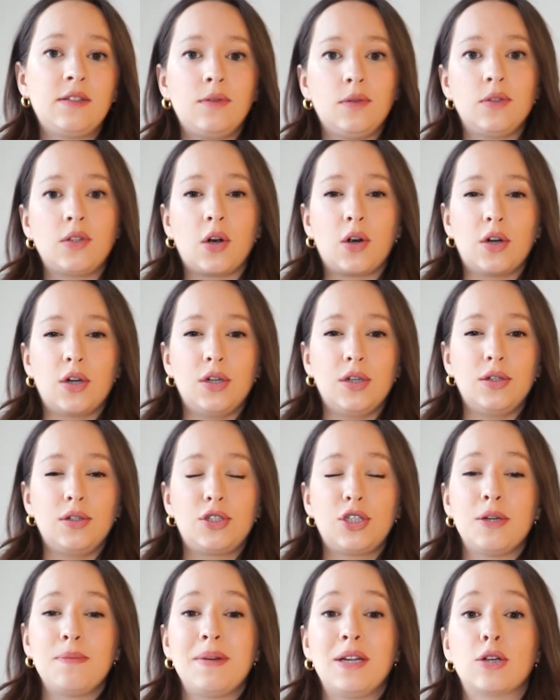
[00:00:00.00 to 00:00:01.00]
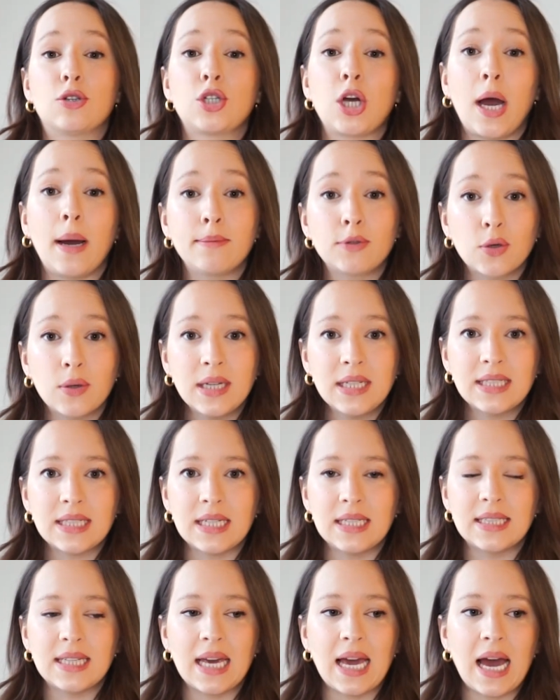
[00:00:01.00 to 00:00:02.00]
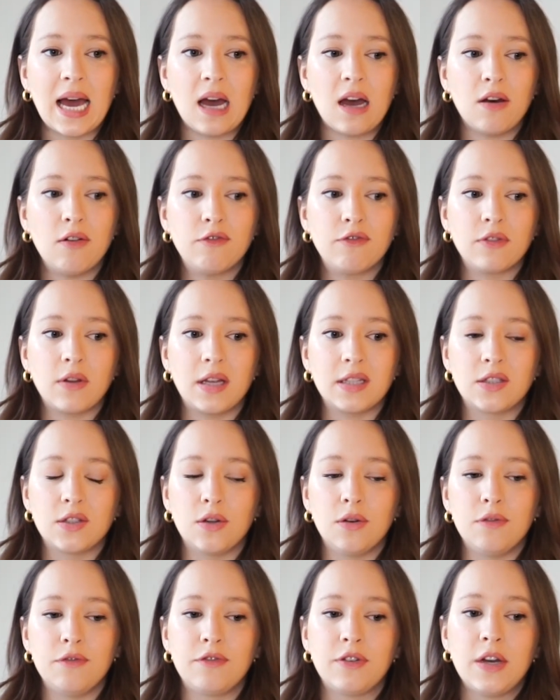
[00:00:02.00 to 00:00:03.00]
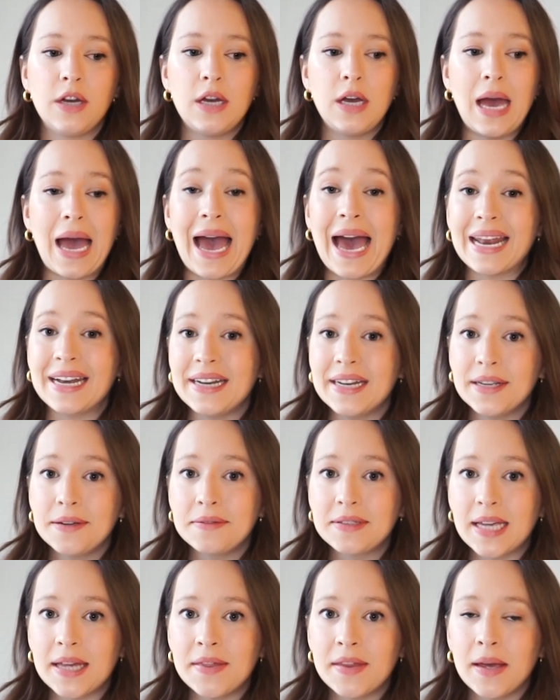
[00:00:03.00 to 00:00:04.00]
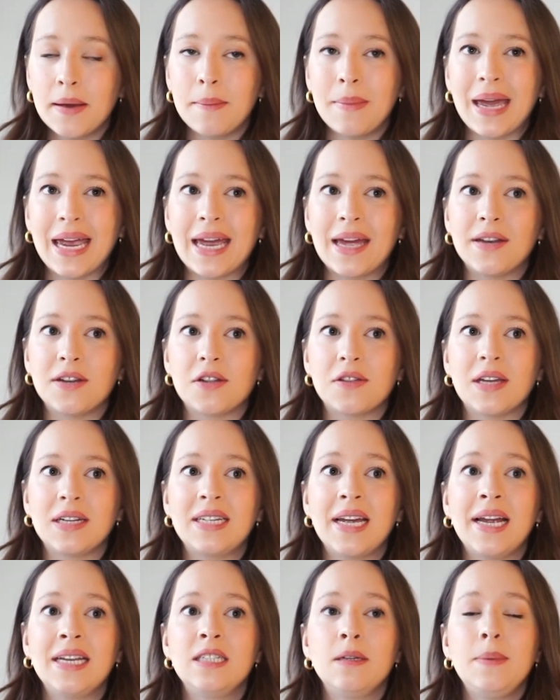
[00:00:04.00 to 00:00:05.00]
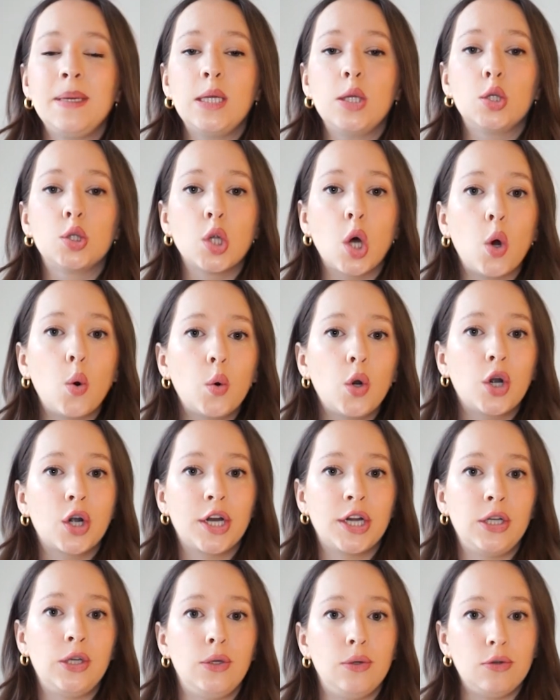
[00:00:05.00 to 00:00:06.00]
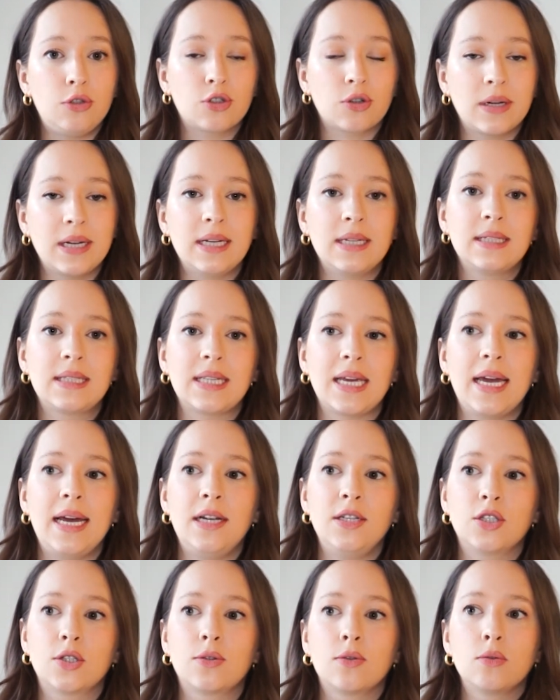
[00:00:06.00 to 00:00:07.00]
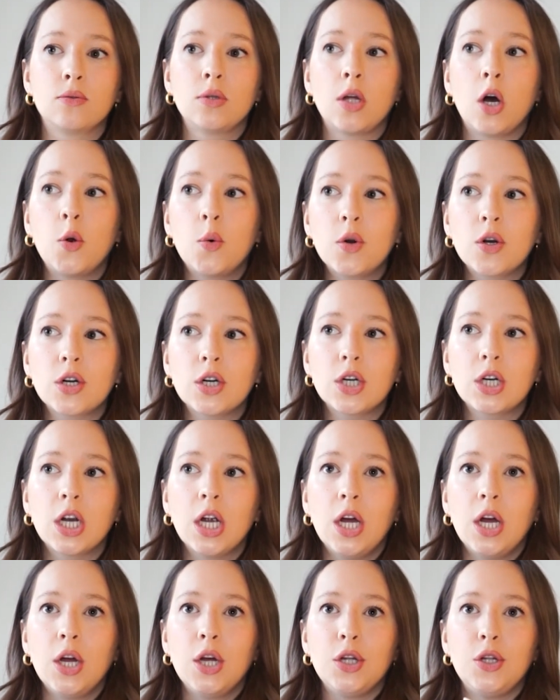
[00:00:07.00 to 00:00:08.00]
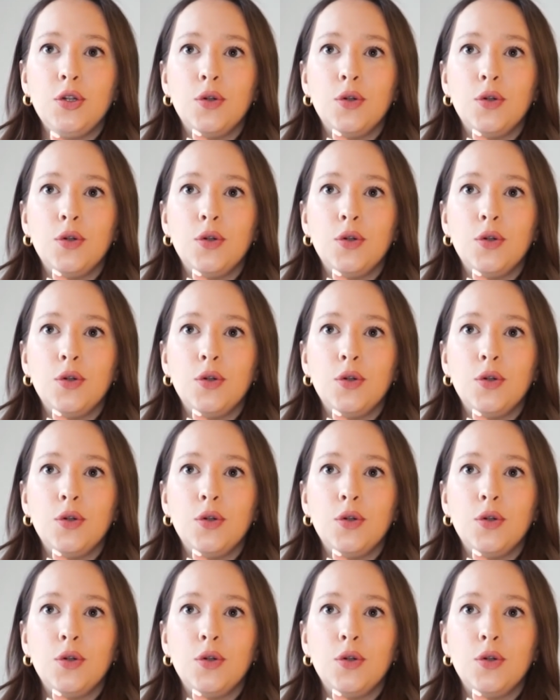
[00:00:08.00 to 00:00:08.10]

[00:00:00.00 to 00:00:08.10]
these foods shouldn't be your top choice is they have lots of additives in them, and they tend to be lower in nutrients, and the lower